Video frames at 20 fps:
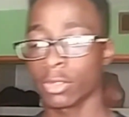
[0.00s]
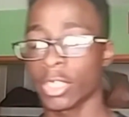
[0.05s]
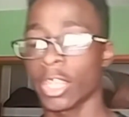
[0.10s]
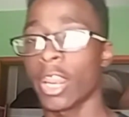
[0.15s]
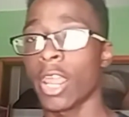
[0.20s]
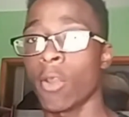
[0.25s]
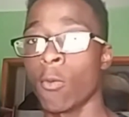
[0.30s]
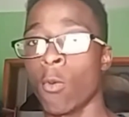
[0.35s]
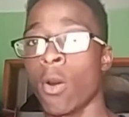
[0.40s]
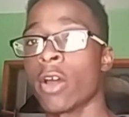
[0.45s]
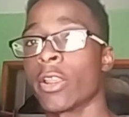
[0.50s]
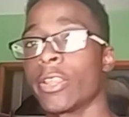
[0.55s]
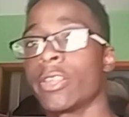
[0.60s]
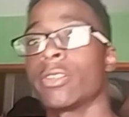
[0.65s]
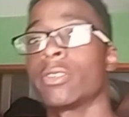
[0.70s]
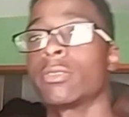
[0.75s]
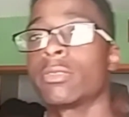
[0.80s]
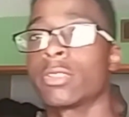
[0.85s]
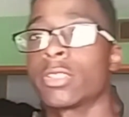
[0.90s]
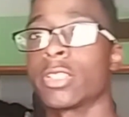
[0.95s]
that I
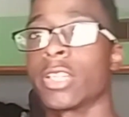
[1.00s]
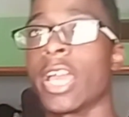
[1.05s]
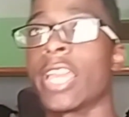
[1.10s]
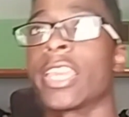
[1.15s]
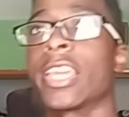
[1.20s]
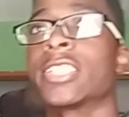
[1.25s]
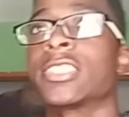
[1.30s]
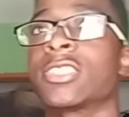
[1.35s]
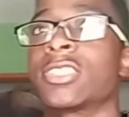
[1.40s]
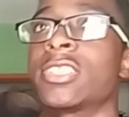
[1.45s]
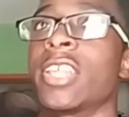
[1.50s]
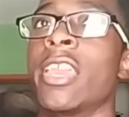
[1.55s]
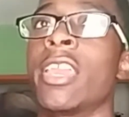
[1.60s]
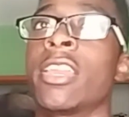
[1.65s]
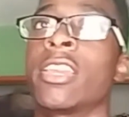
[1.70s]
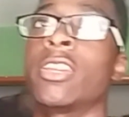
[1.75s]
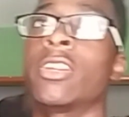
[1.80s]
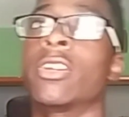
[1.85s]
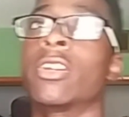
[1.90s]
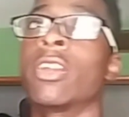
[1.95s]
wanted to, I guess,
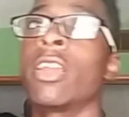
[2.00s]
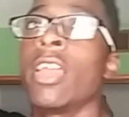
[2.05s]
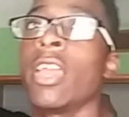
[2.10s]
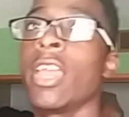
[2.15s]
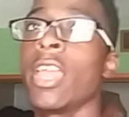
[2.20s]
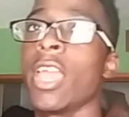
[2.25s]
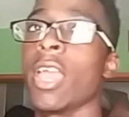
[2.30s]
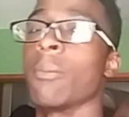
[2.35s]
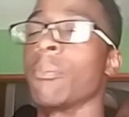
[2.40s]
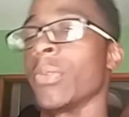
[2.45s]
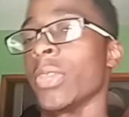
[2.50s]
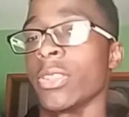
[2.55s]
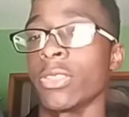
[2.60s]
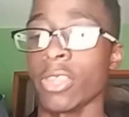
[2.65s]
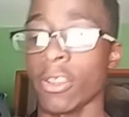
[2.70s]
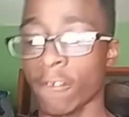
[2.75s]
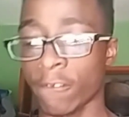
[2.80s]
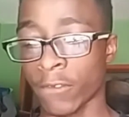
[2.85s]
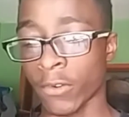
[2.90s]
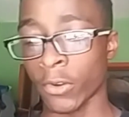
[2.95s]
stay here and be
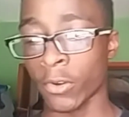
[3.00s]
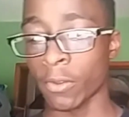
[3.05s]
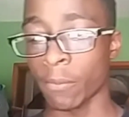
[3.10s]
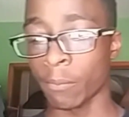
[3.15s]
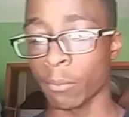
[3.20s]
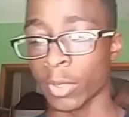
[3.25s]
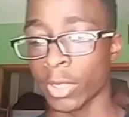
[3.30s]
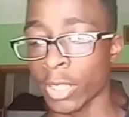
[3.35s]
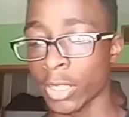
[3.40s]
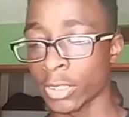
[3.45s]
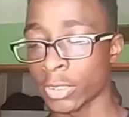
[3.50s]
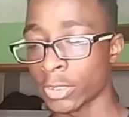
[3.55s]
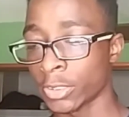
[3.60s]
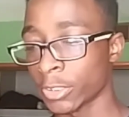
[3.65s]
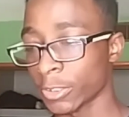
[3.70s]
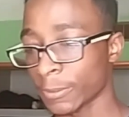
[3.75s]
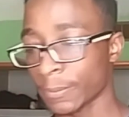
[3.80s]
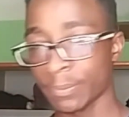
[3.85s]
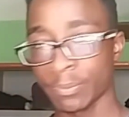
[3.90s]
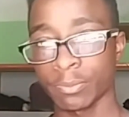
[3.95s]
there for him,
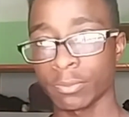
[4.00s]
because